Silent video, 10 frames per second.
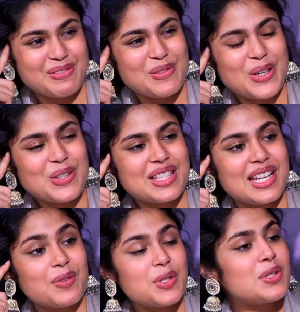Because
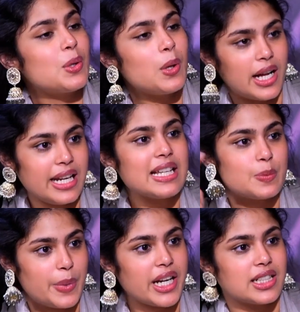it was so
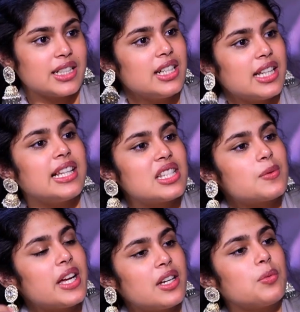unexpected, and that's
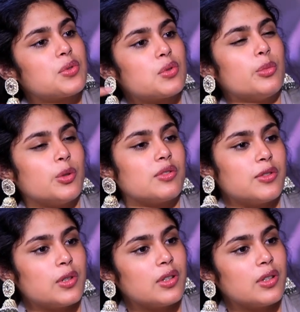why it was so beautiful.